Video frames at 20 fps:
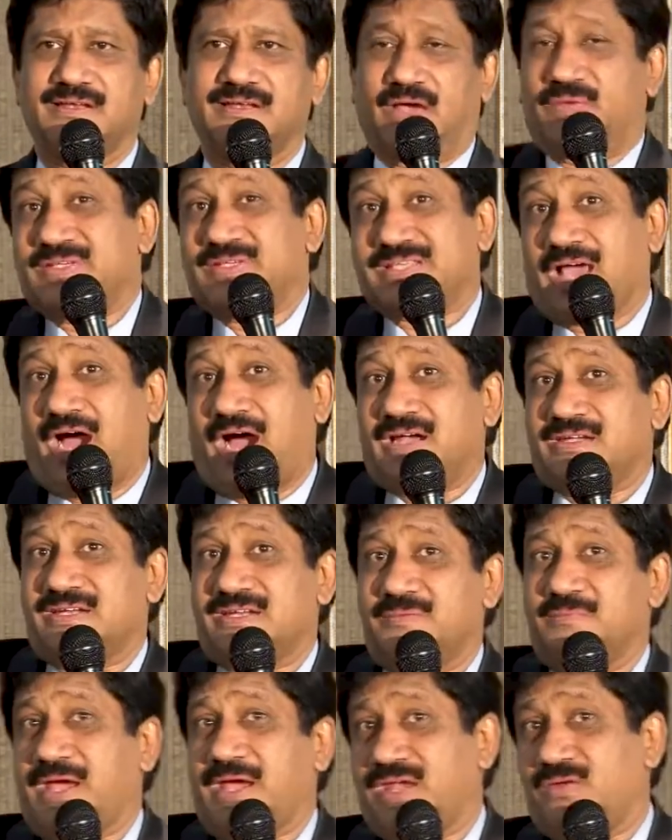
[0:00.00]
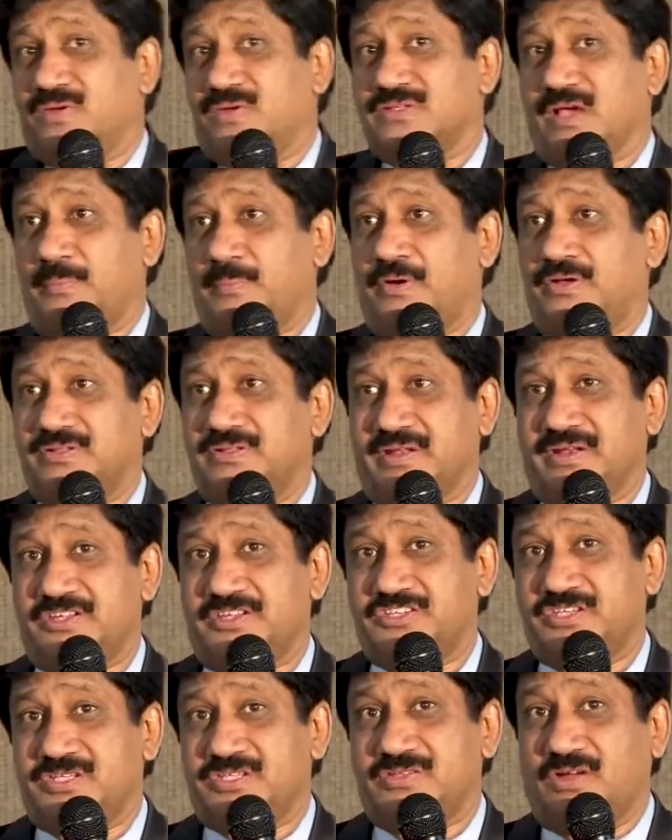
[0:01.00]
Now, his heart and mind was upon the
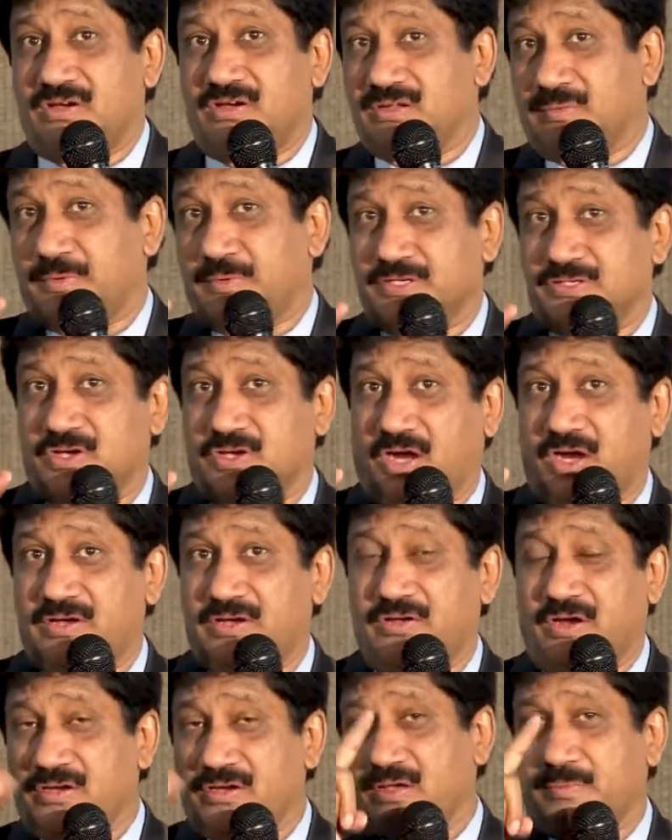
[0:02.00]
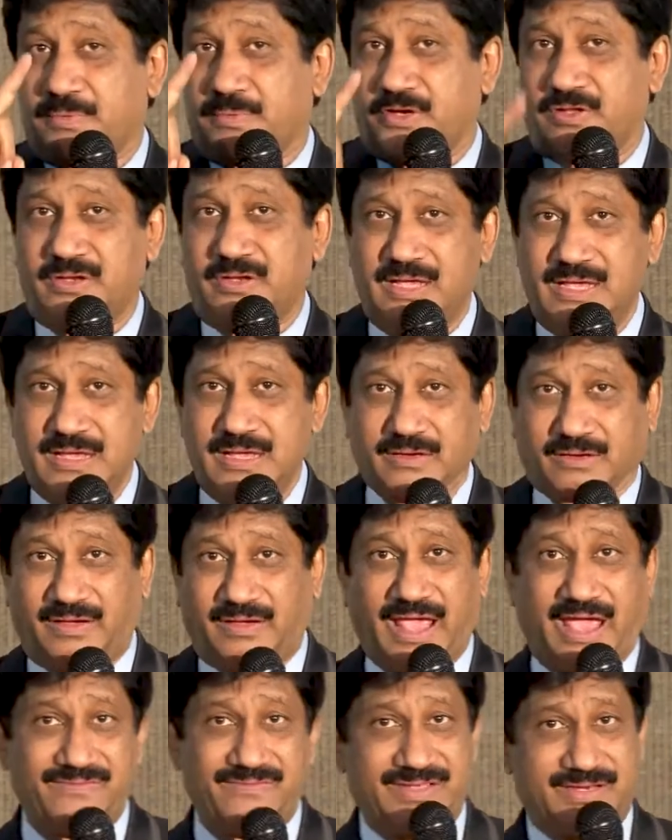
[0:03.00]
riches, not upon God, not upon
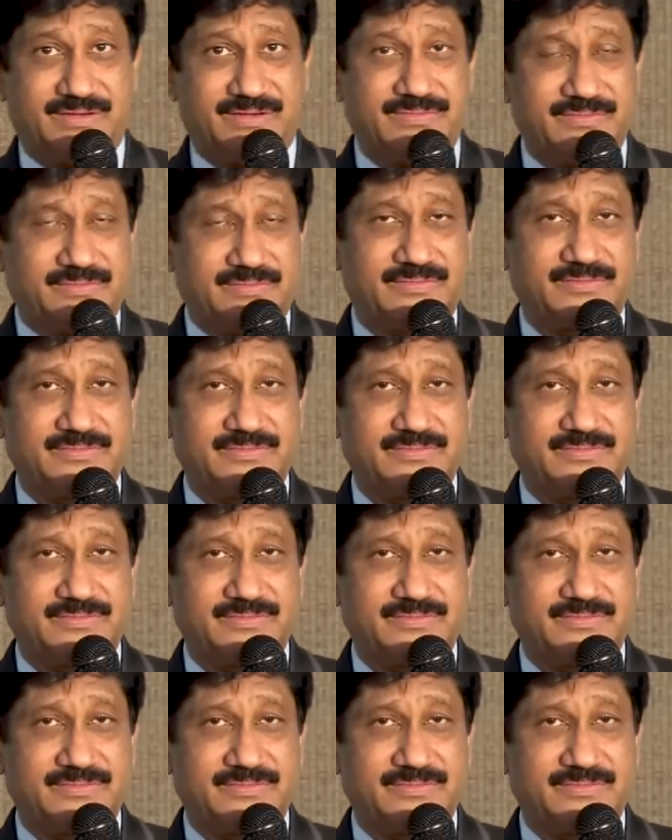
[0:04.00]
heaven,